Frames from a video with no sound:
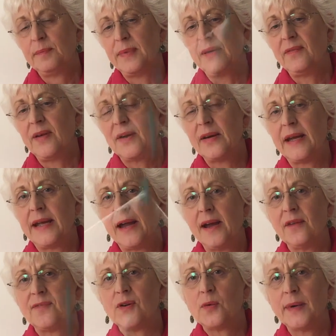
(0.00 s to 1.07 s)
Be very
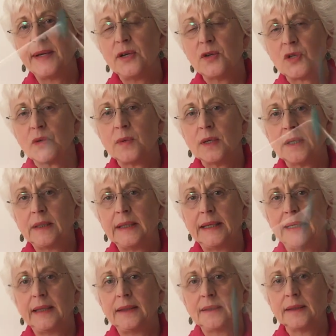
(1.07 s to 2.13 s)
careful when you're
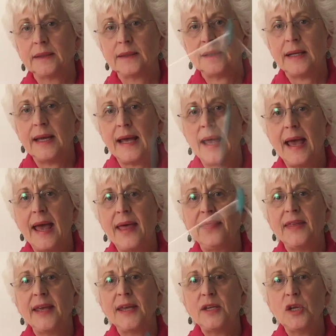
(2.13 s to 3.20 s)
twirling. And
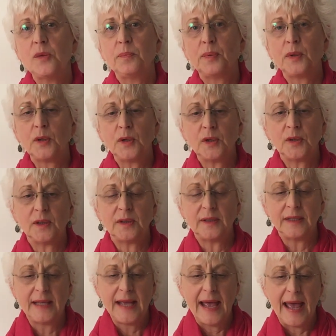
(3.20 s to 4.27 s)
then you pull.